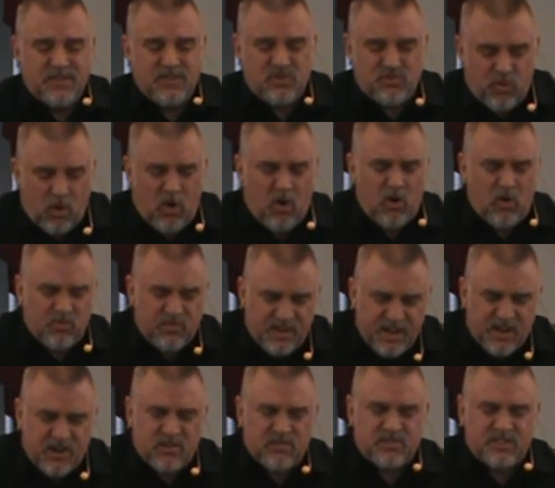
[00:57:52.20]
Draw
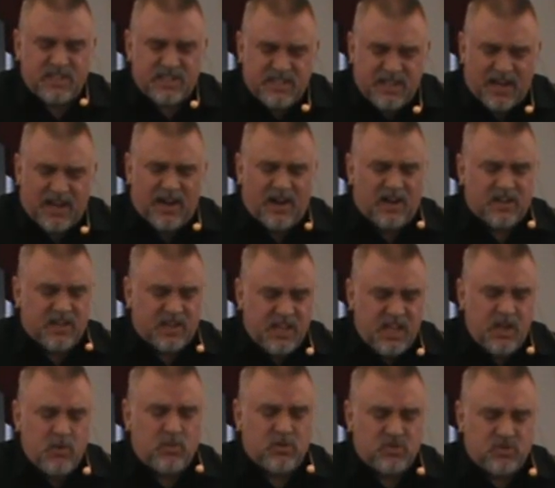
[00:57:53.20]
near to God
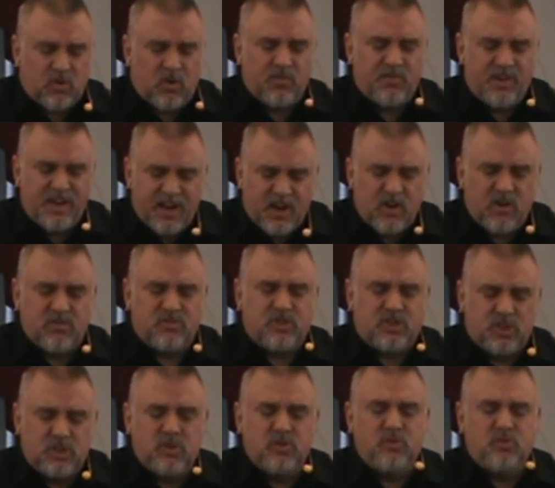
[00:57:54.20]
and he will draw near
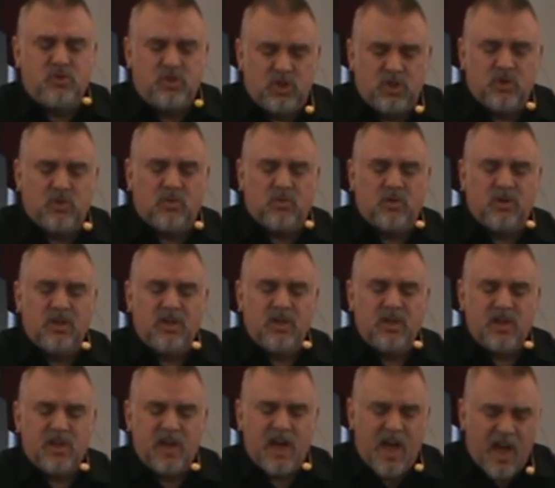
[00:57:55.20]
to you.
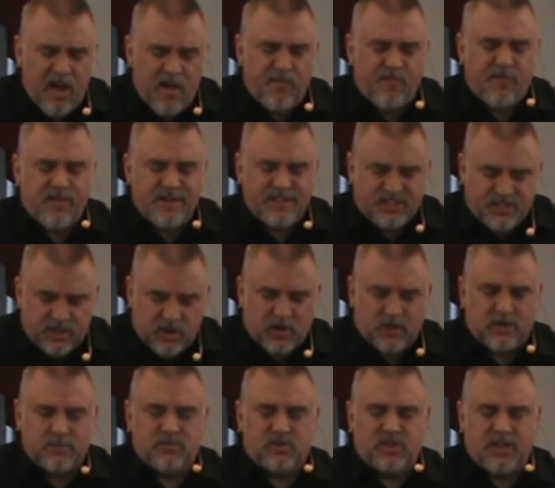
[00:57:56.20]
Every
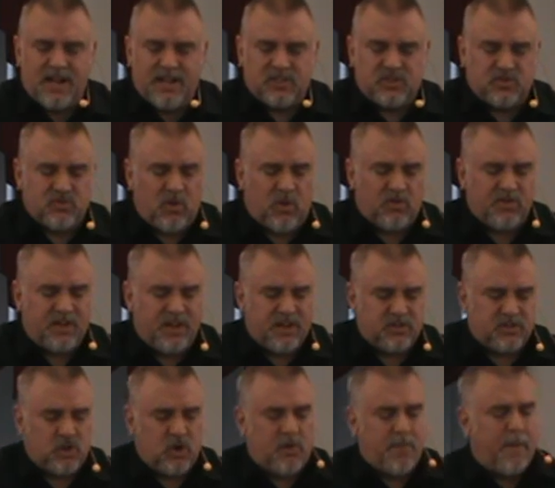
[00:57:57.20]
circumstance, draw
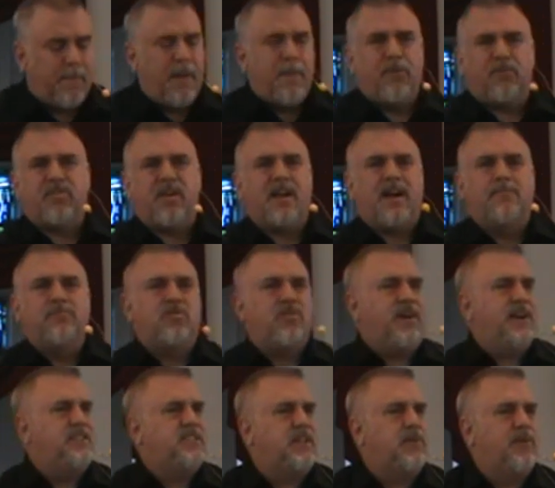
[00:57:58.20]
near to him. And people think I'm
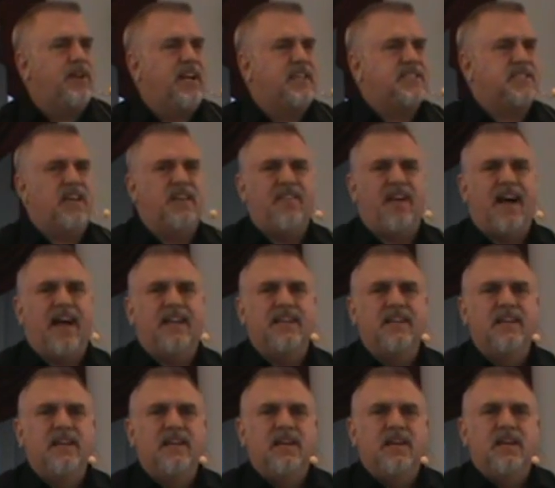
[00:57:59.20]
crazy when I say
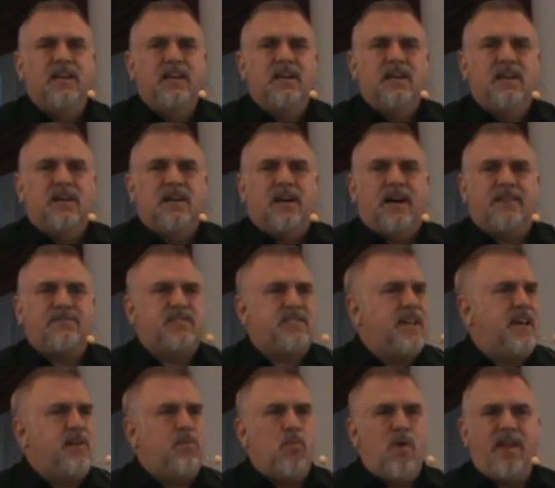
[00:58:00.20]
that. I've
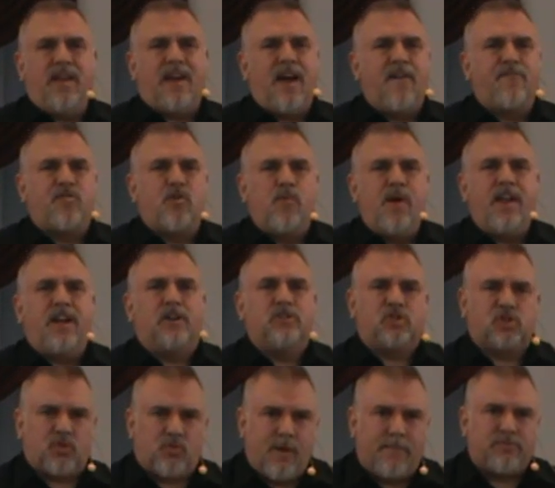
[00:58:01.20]
said it week after week, a
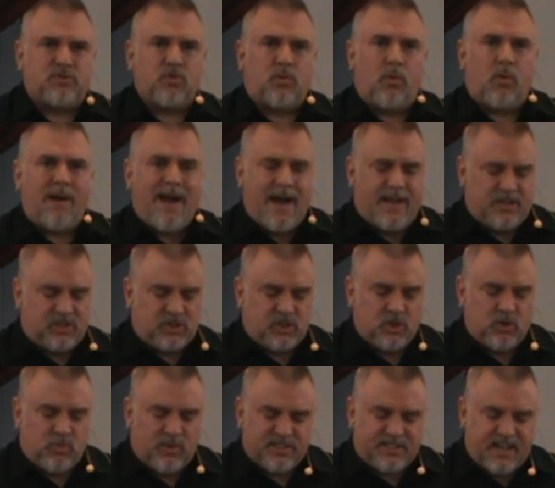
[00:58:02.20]
scriptural
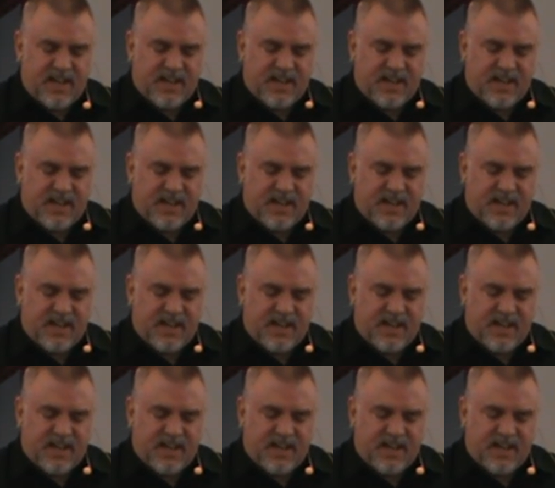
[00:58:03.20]
attitude. What's